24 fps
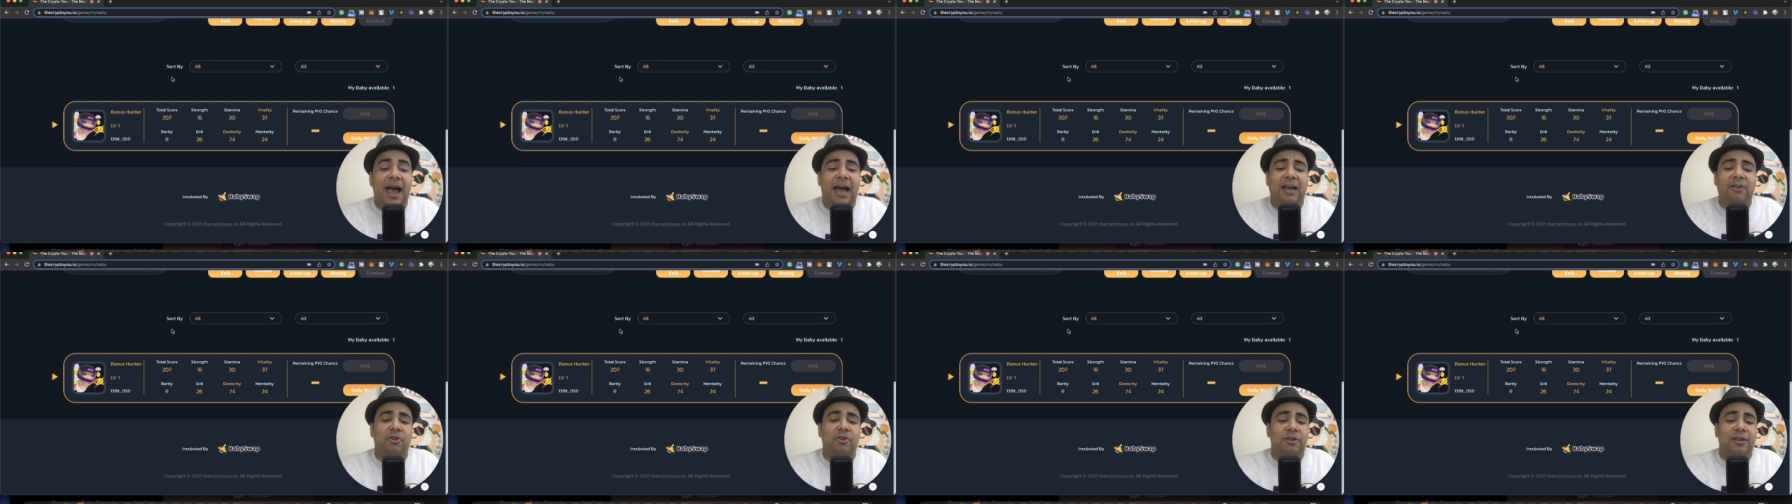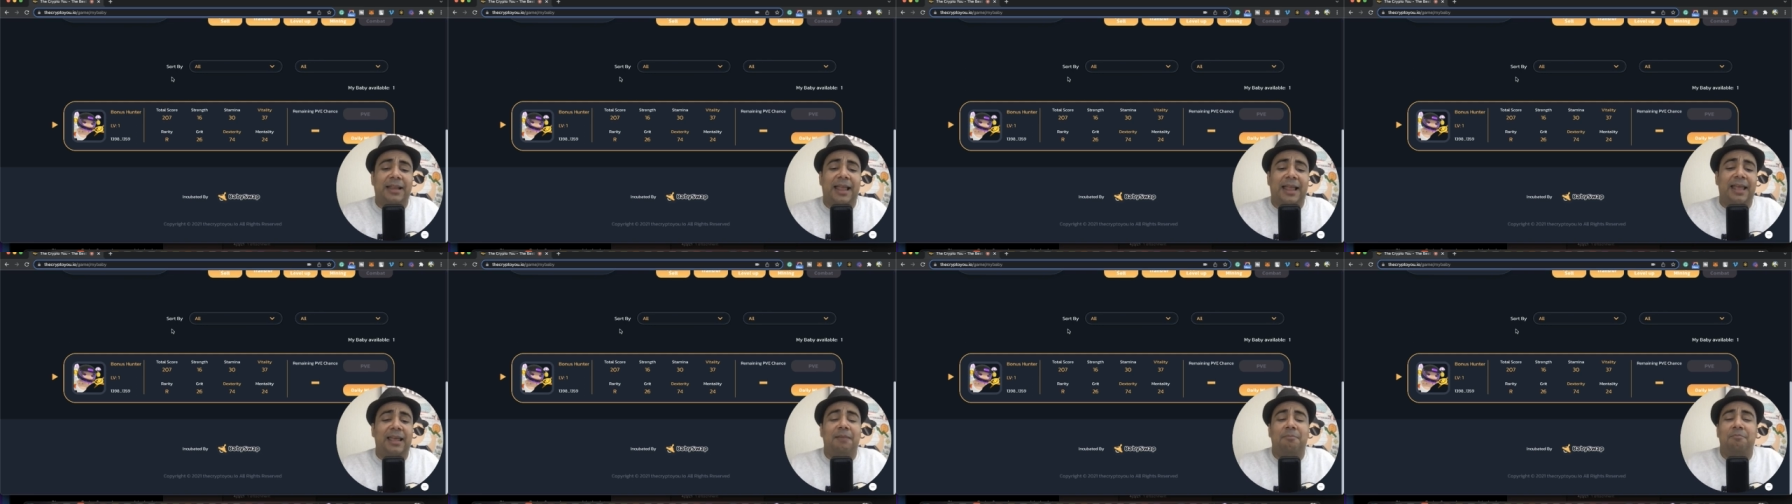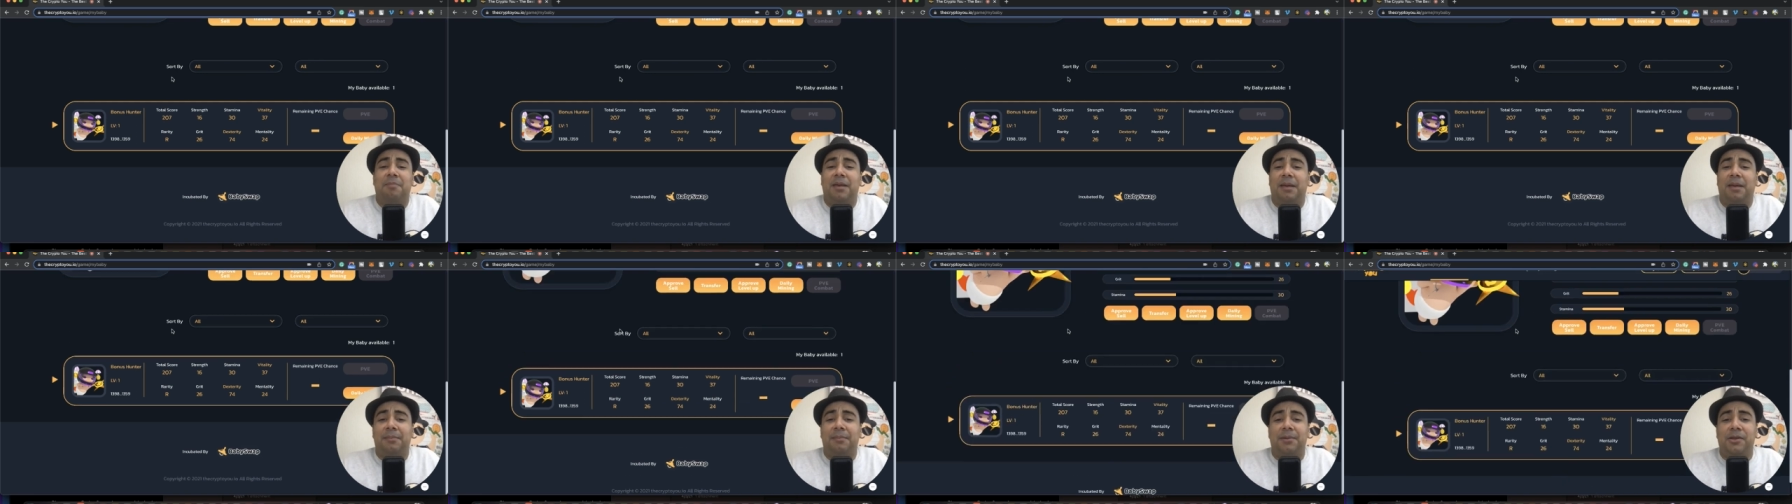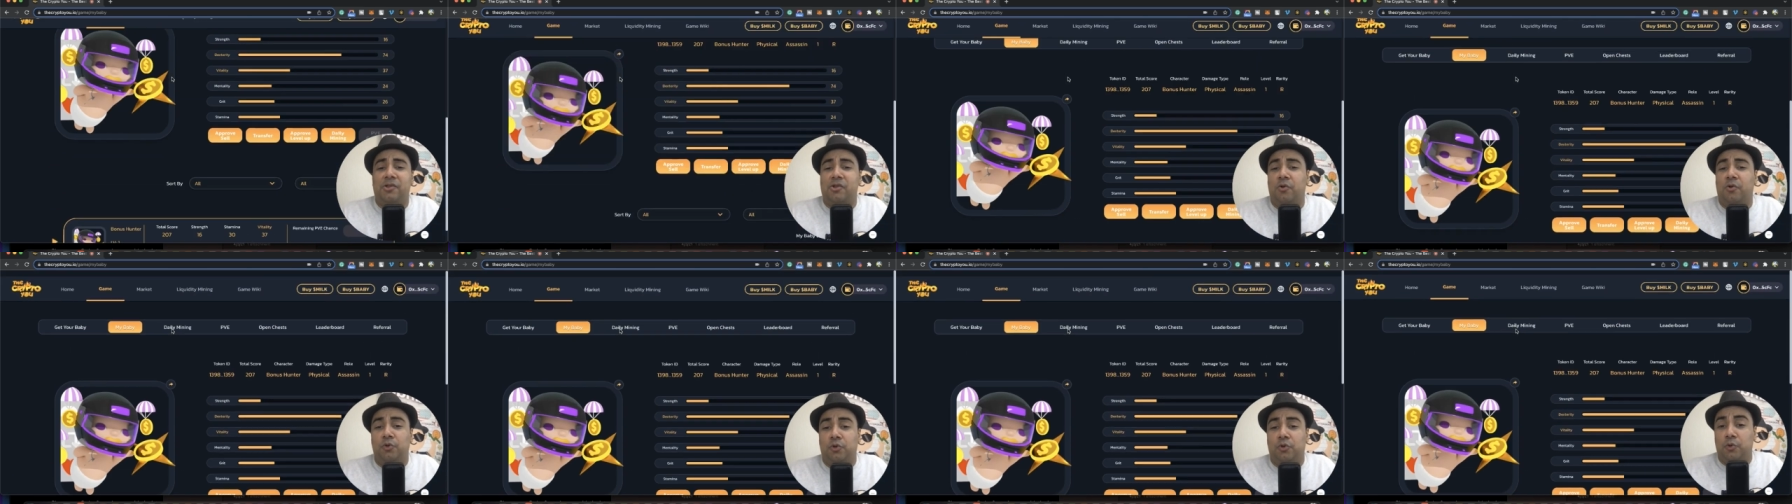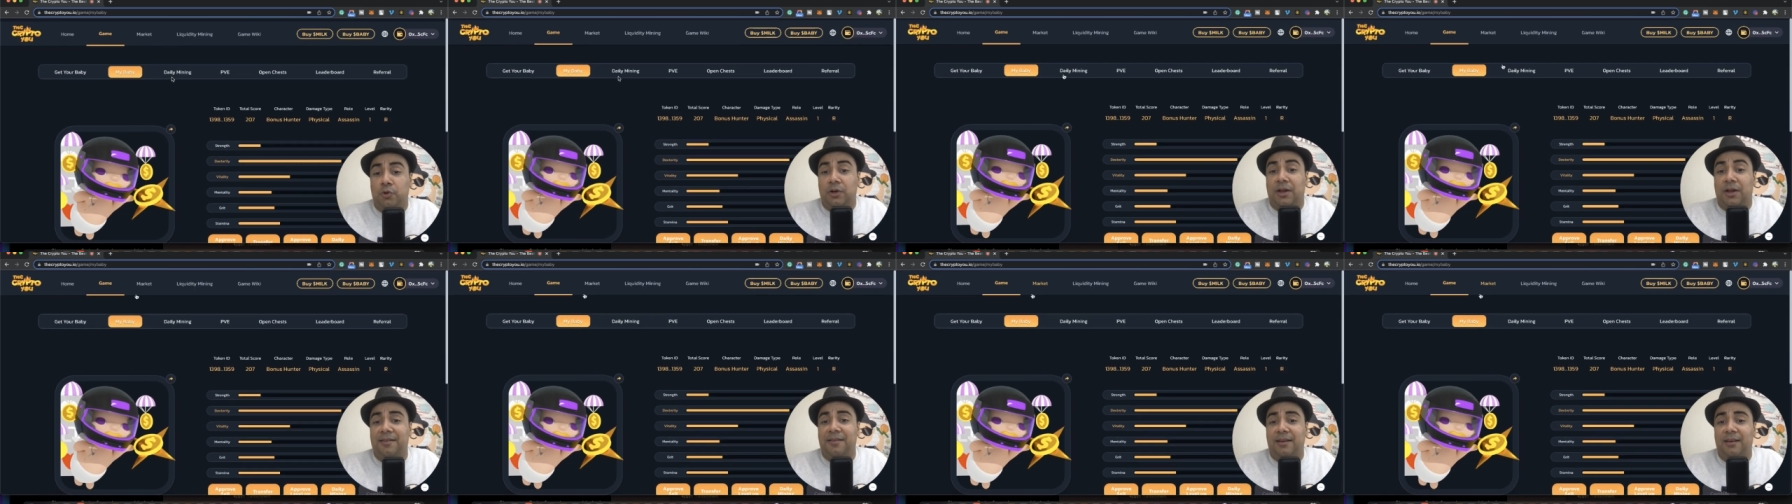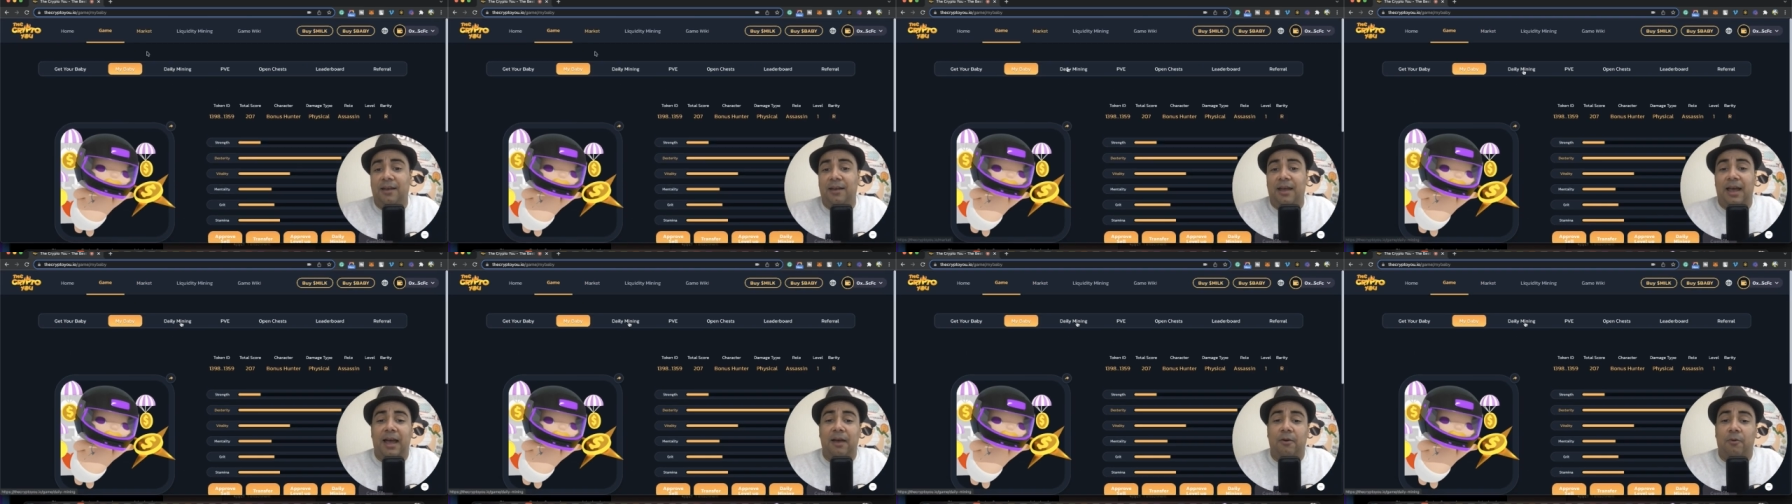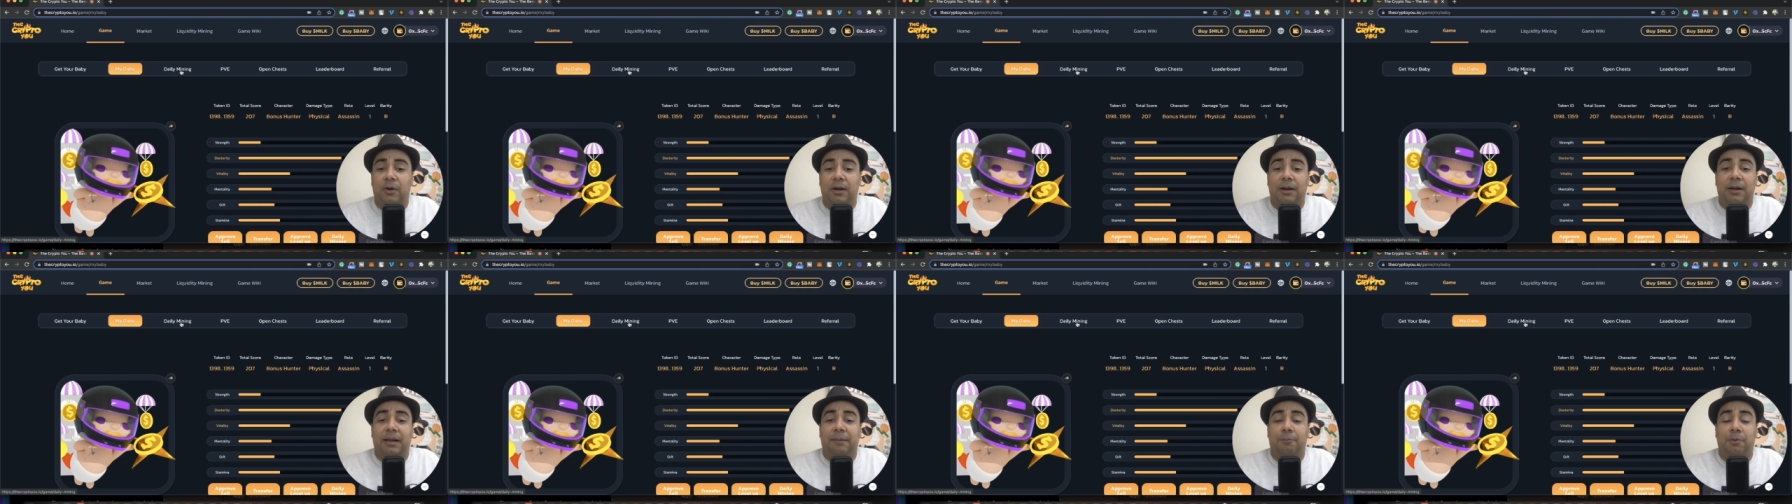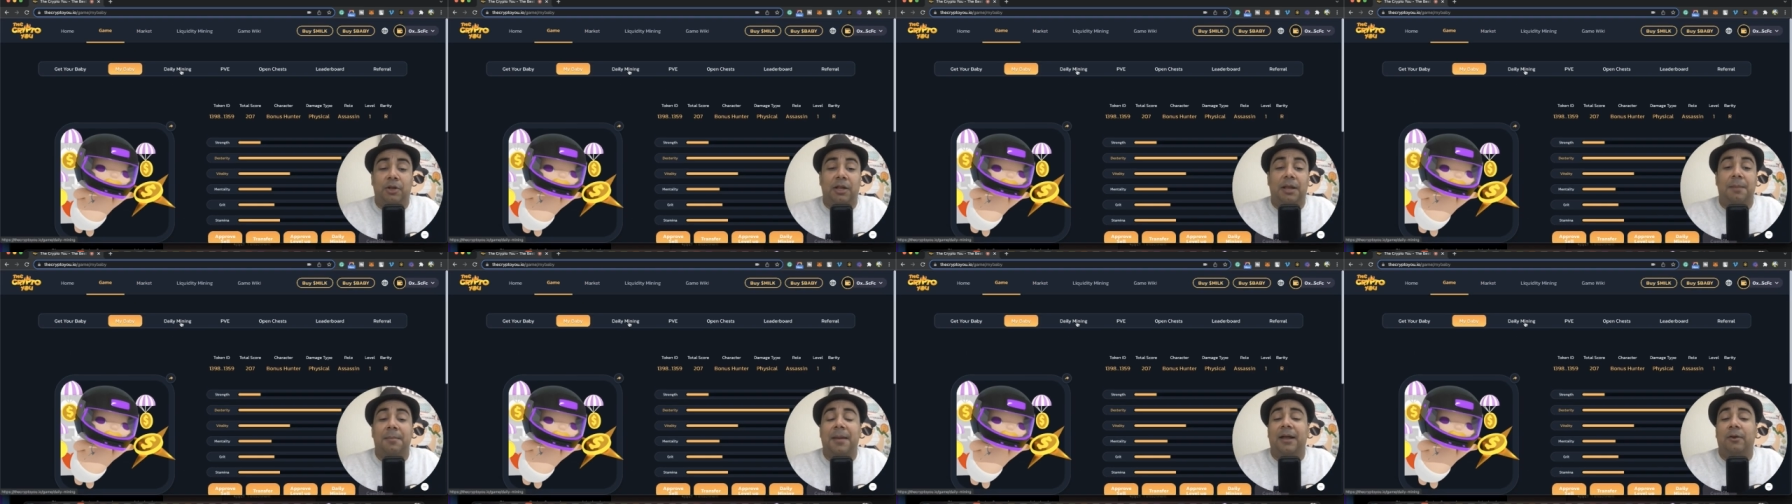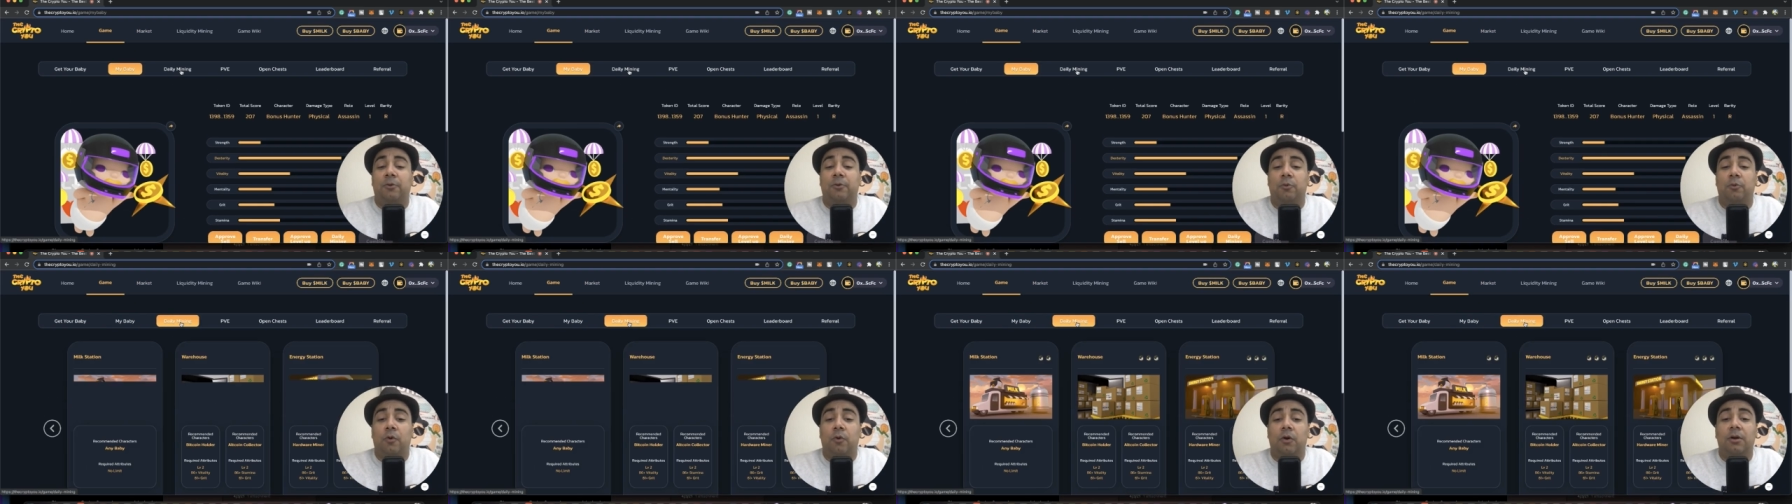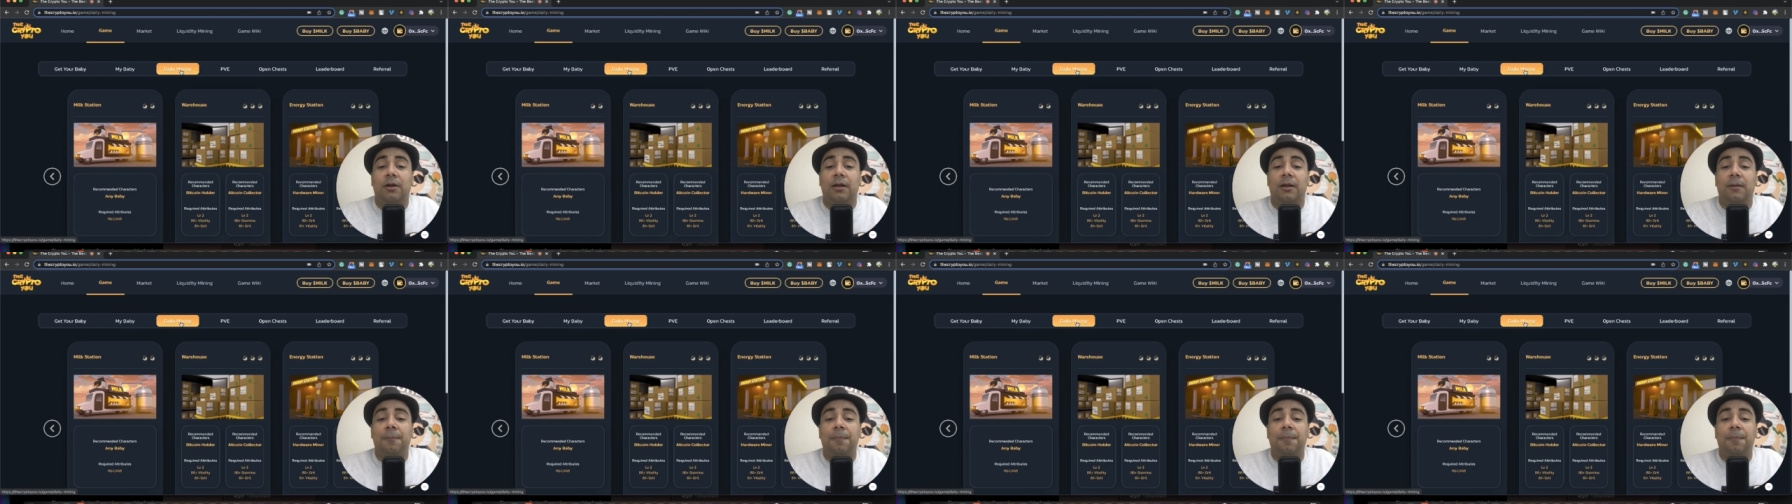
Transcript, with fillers: I don't like babies who do nothing. I want to put him at work.